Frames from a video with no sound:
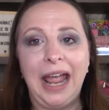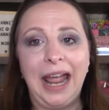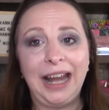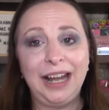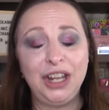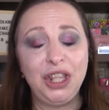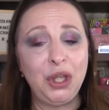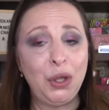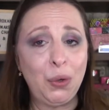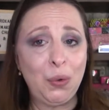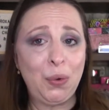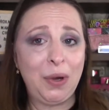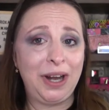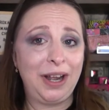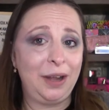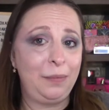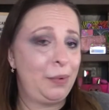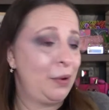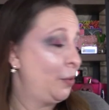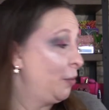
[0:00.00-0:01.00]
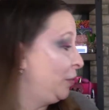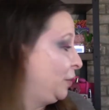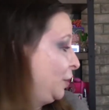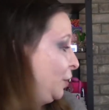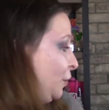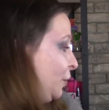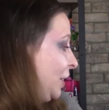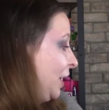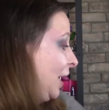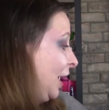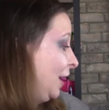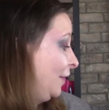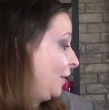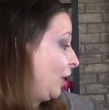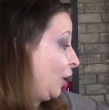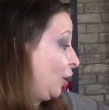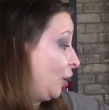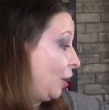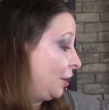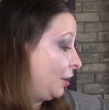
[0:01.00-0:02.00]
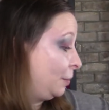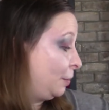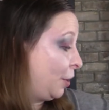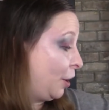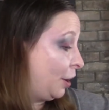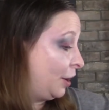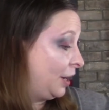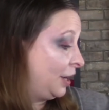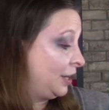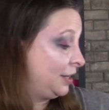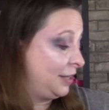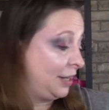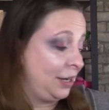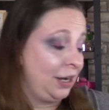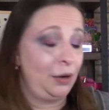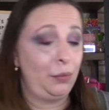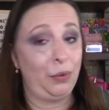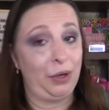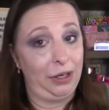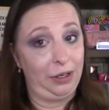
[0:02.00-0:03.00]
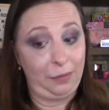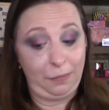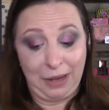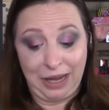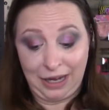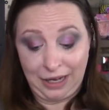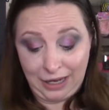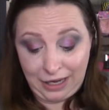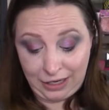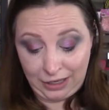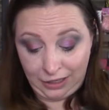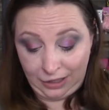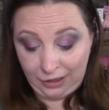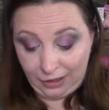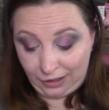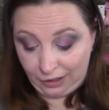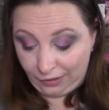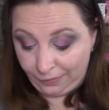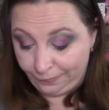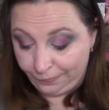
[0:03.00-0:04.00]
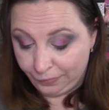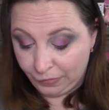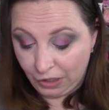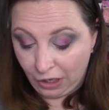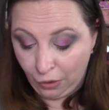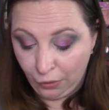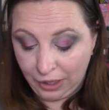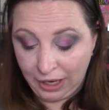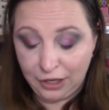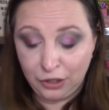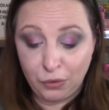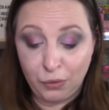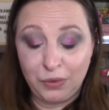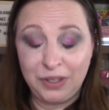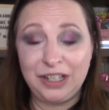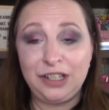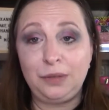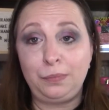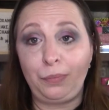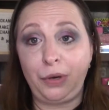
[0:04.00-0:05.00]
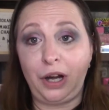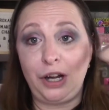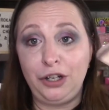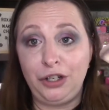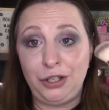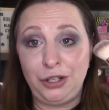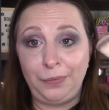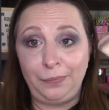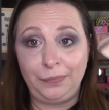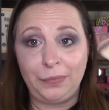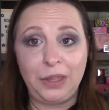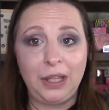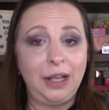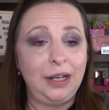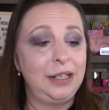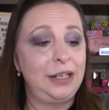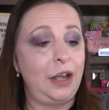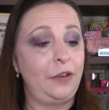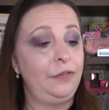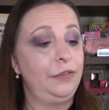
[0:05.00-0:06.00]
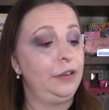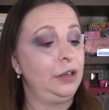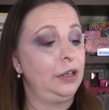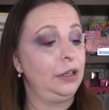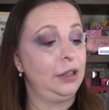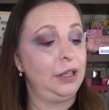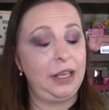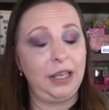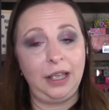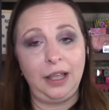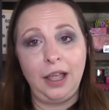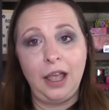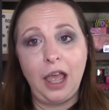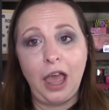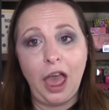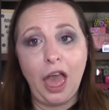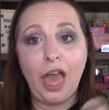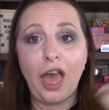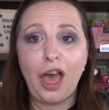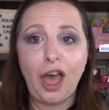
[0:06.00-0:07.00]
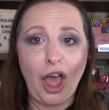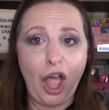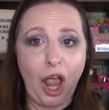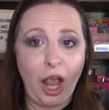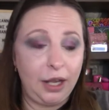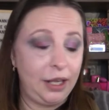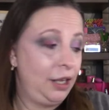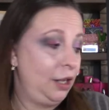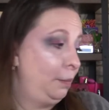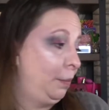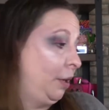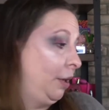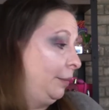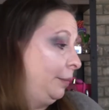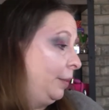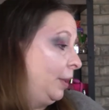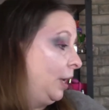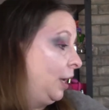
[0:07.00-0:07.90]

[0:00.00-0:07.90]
And you and I both know that I have a lot of products and I rarely pan anything. Okay, so this brush, definitely a keeper.